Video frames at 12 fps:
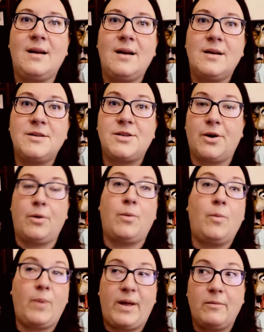So
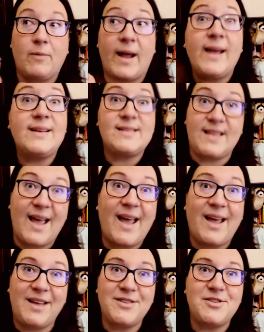we raised the
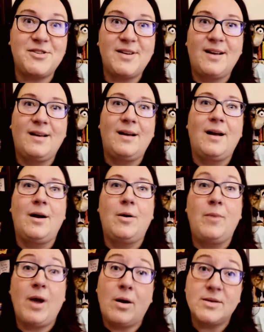age.
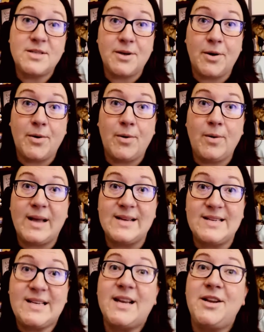We also
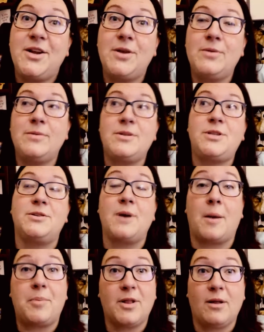continue to
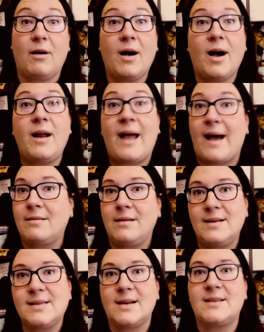applaud
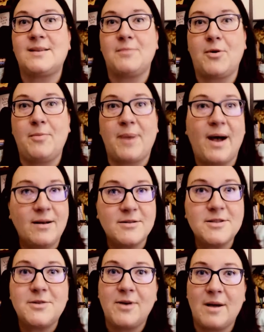athletes like Simone
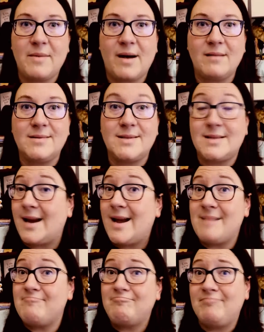Biles who come out and
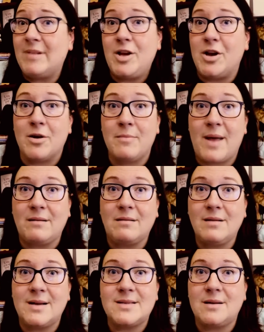say, your medal
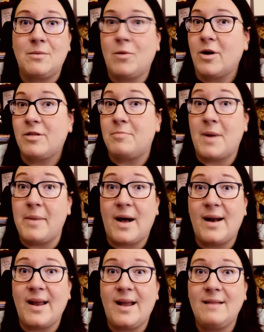isn't worth my
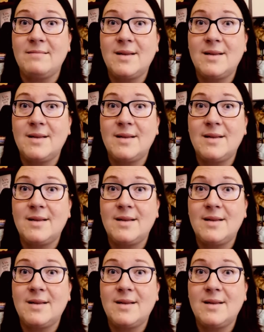body.